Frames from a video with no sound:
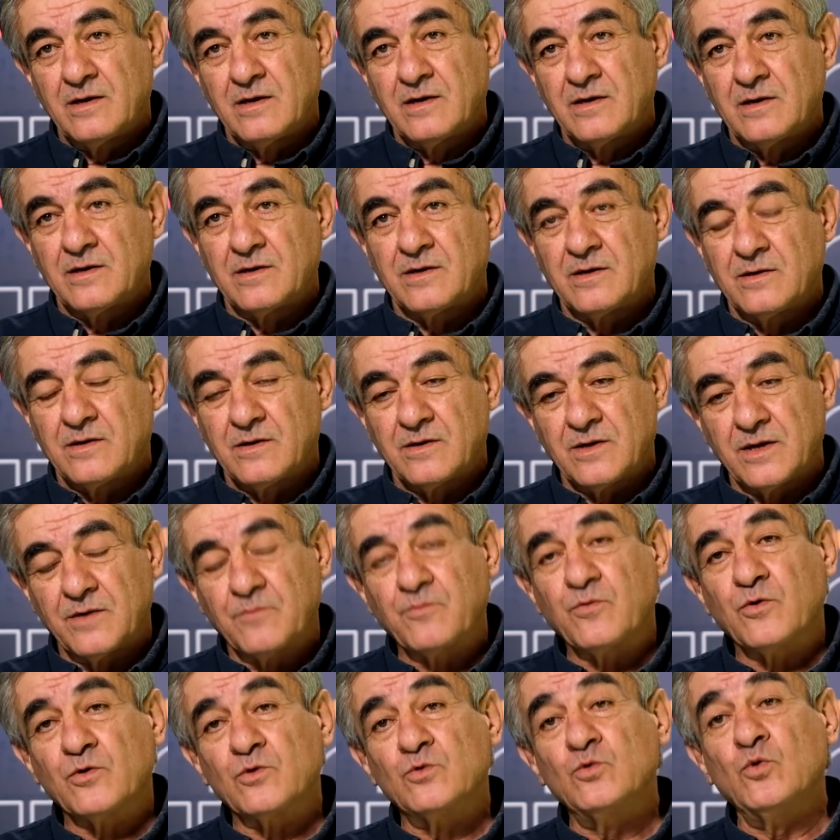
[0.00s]
Then comes a
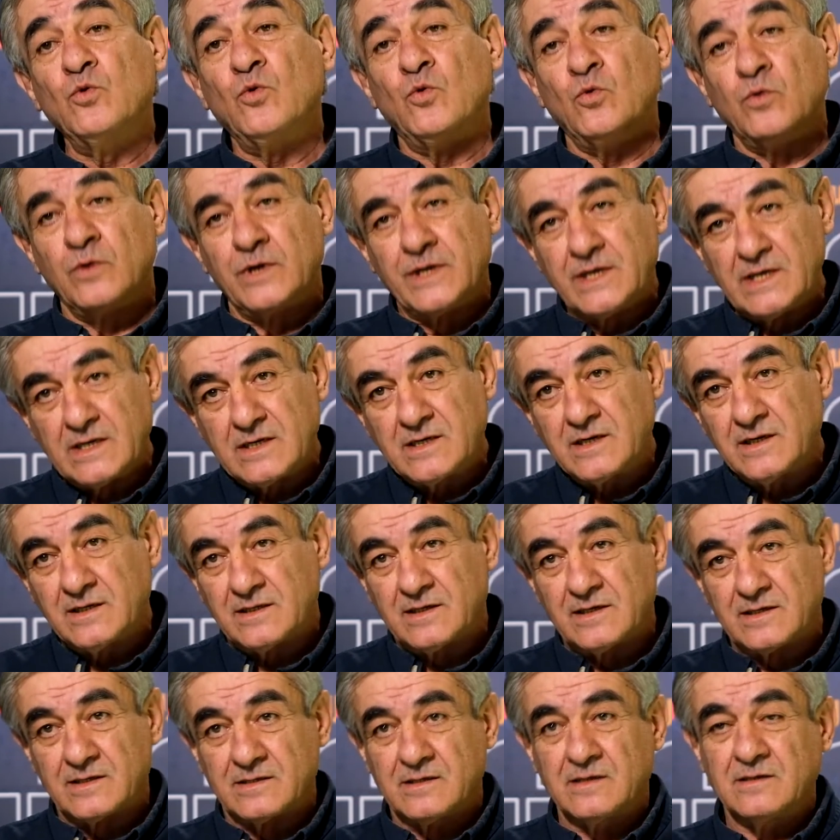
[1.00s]
moment when you
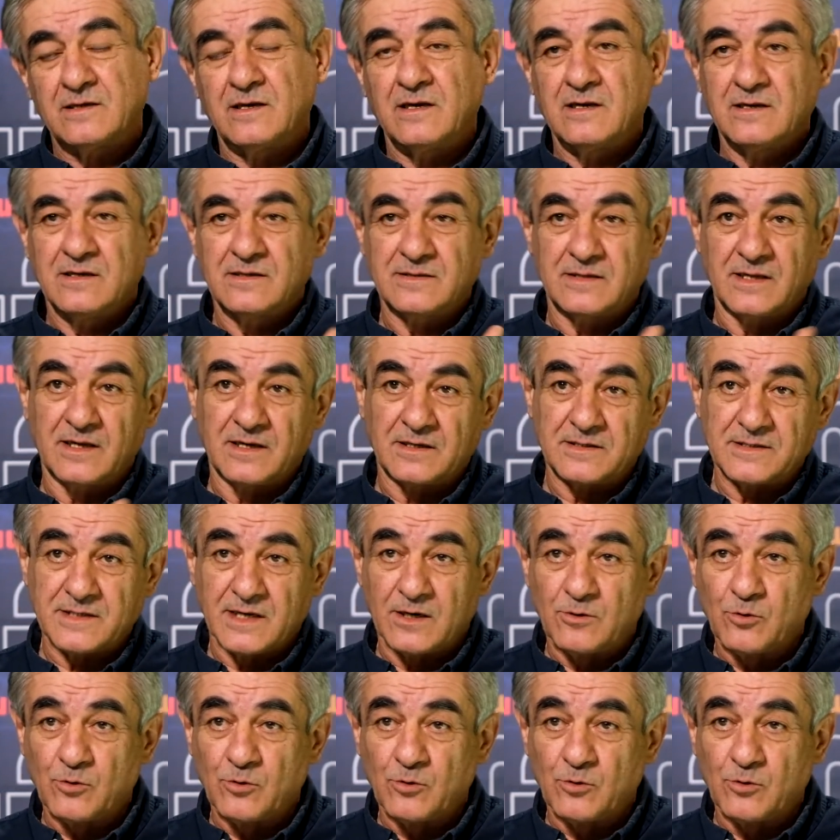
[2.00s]
create yourself.